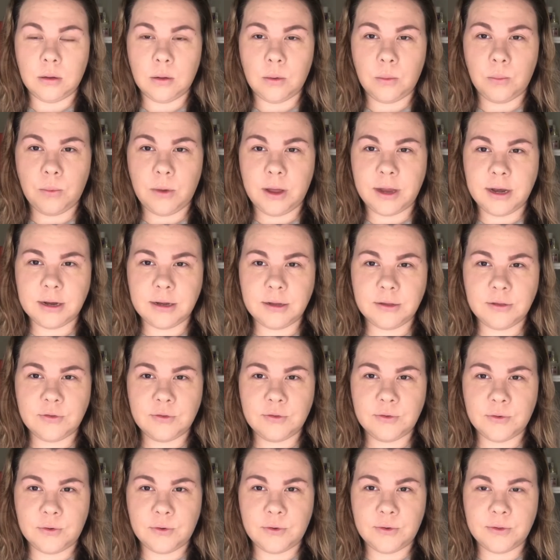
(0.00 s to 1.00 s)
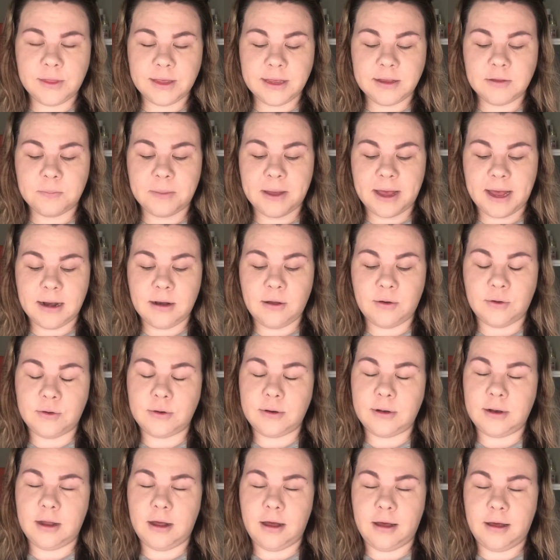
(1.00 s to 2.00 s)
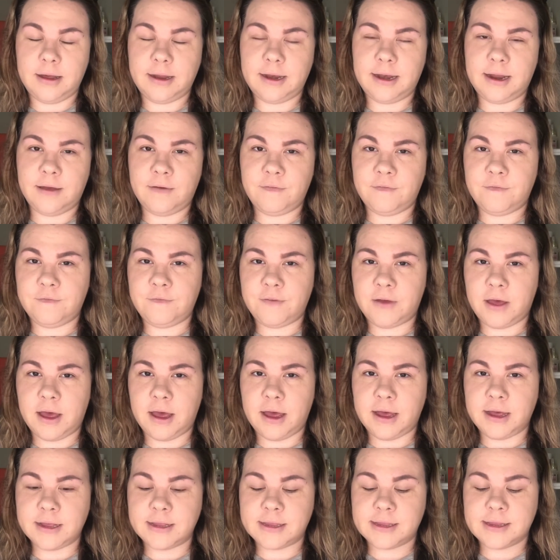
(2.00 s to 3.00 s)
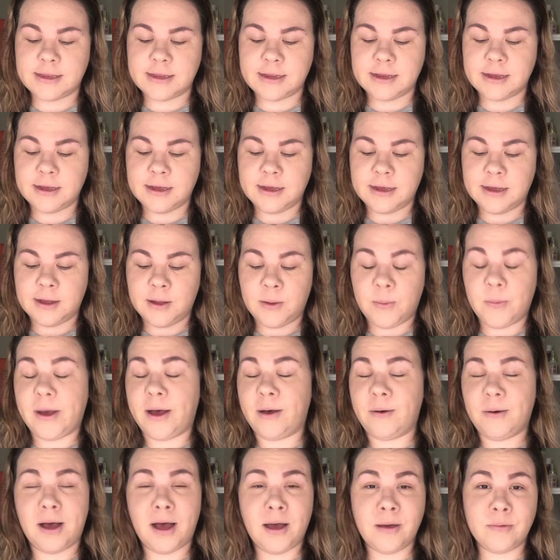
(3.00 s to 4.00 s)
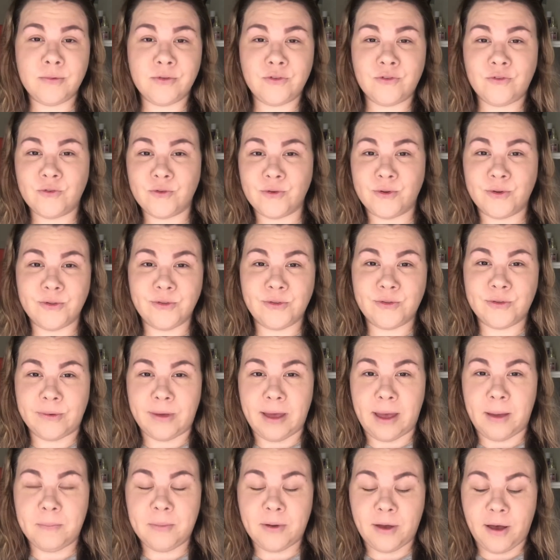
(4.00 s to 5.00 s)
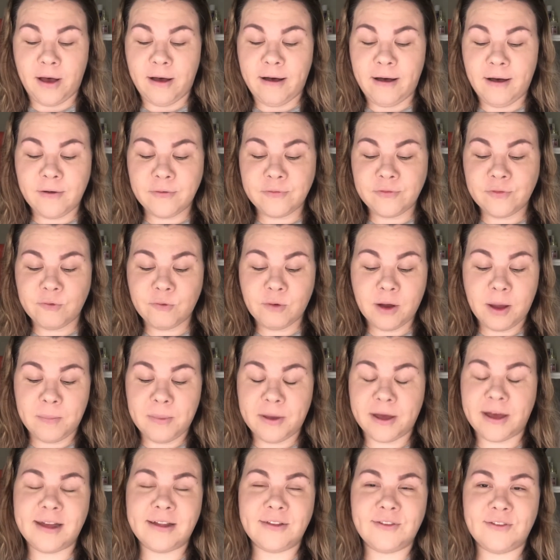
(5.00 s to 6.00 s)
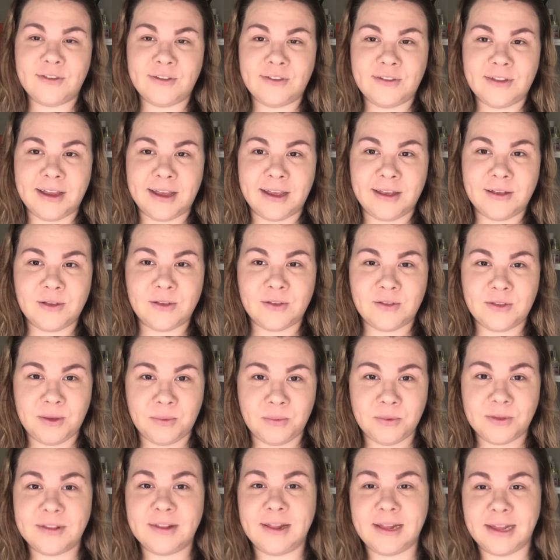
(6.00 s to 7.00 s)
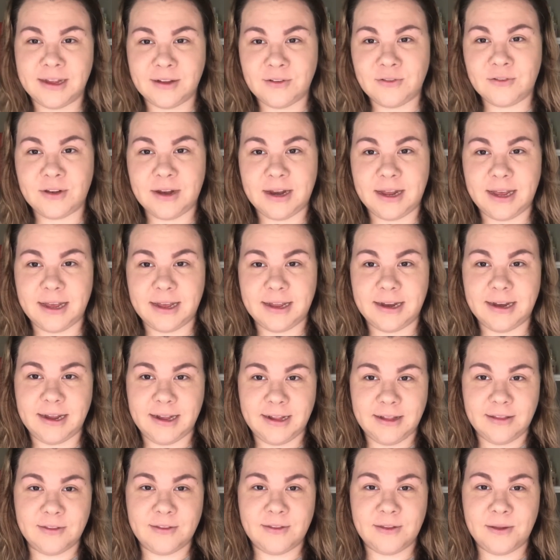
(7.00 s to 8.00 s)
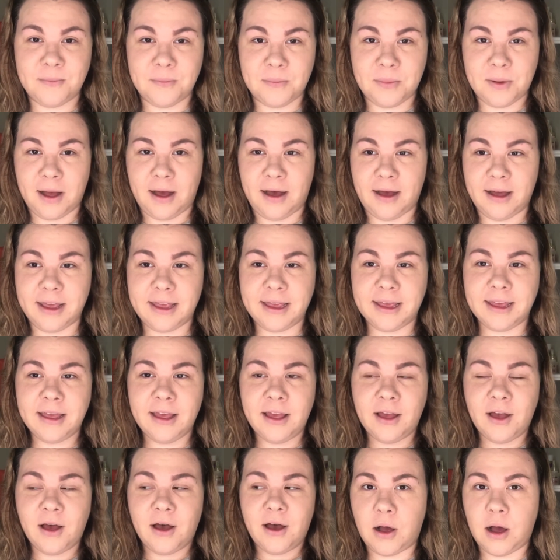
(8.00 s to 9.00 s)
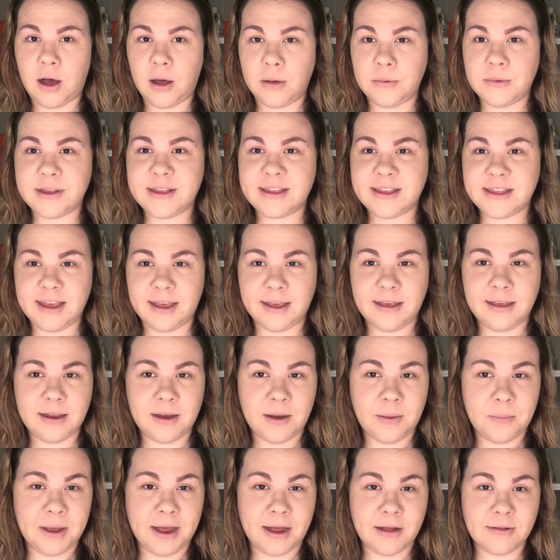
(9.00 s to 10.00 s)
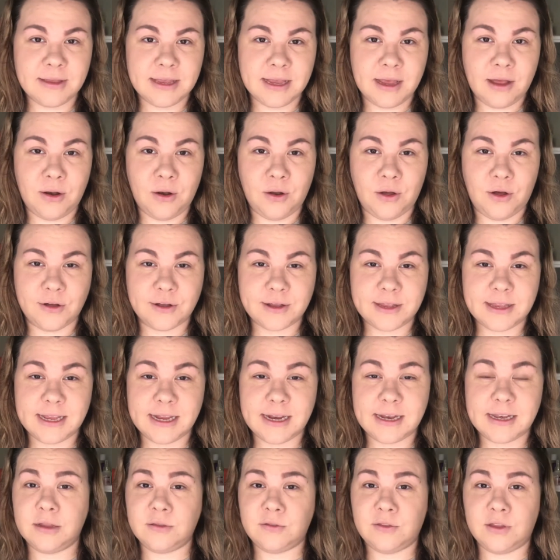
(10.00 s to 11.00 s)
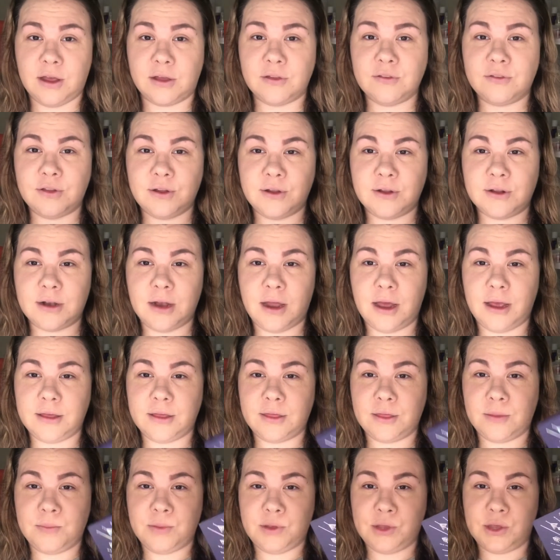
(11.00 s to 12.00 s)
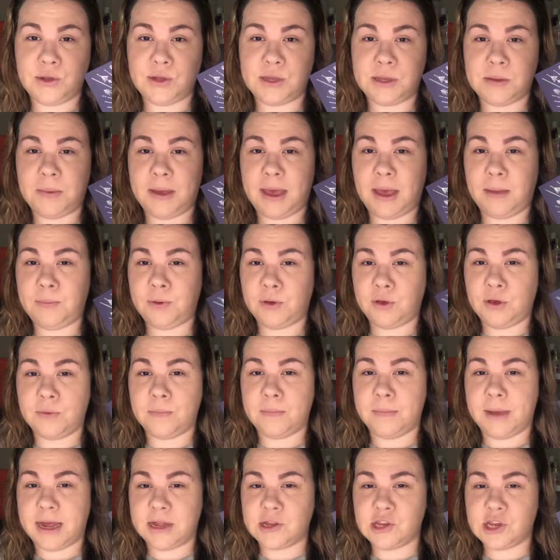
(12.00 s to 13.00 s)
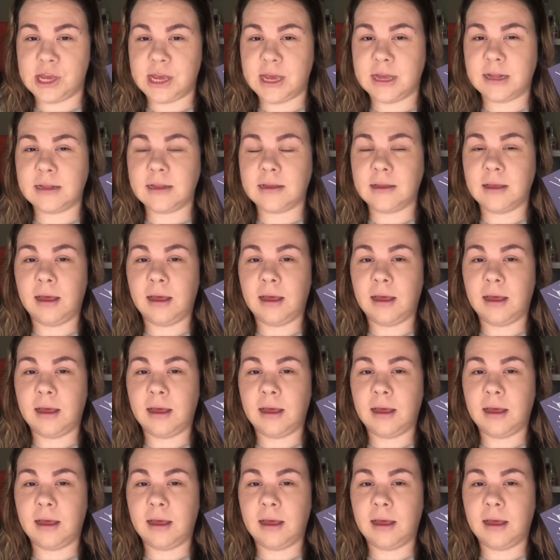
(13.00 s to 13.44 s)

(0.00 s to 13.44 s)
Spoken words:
When I saw this palette online at first, well, I was drawn to it, but after I purchased it, because it was literally an instant buy, I was thinking about it a lot, because it does look like the Beauty Bay Book of Magic.